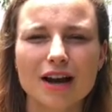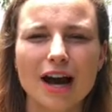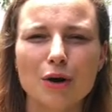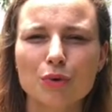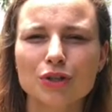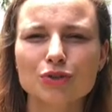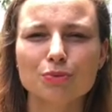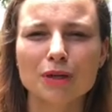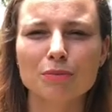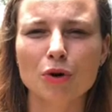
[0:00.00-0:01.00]
I want to
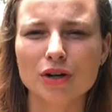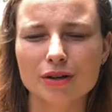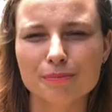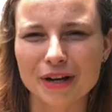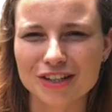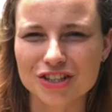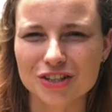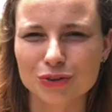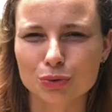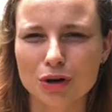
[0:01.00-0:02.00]
be more
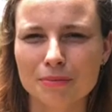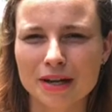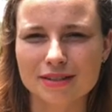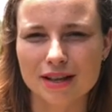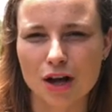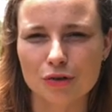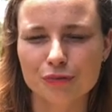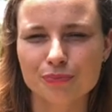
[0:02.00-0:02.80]
compassionate toward myself.